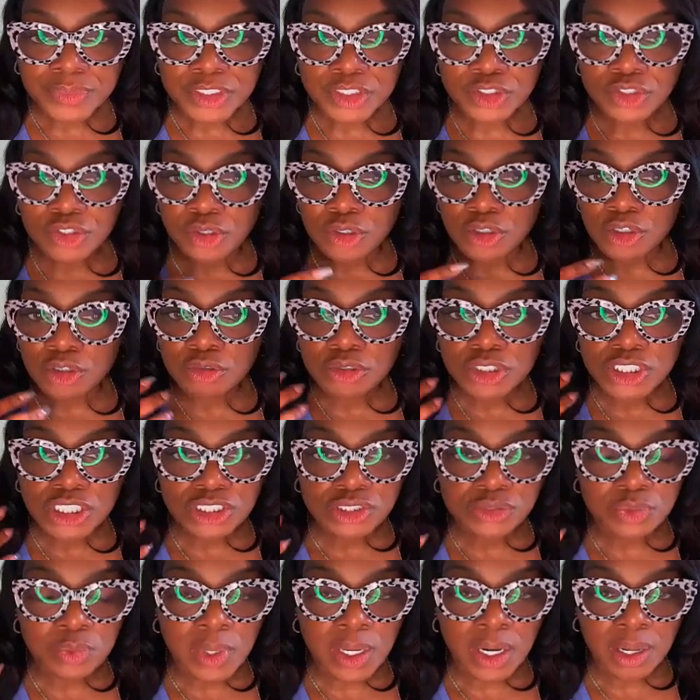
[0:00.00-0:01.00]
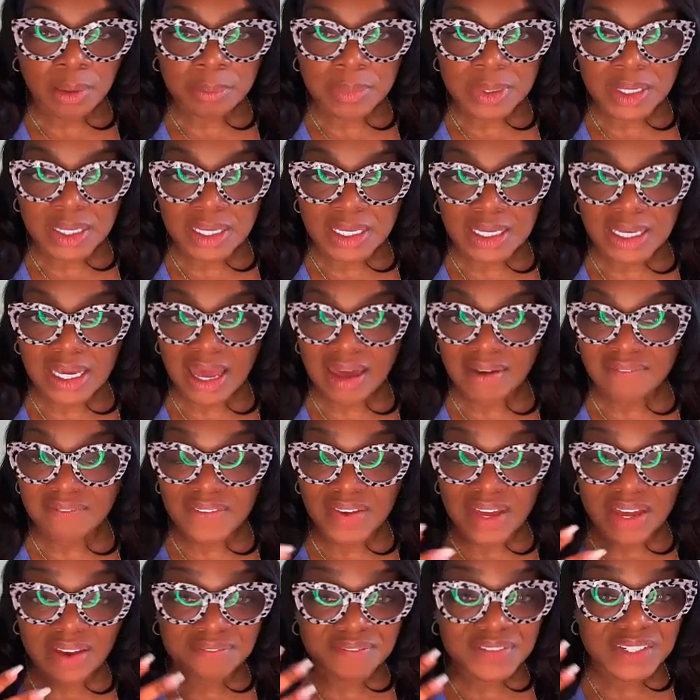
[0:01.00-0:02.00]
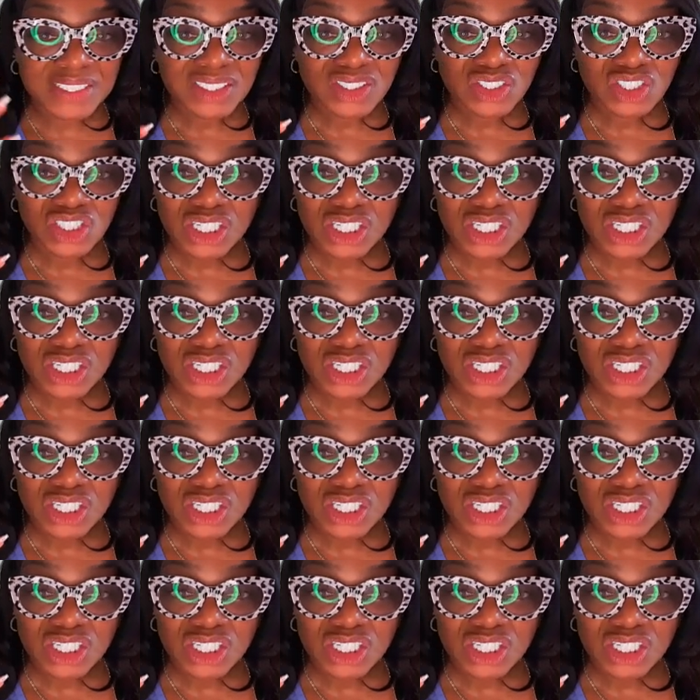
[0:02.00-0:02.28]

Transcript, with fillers: So you just want to be, if, if it's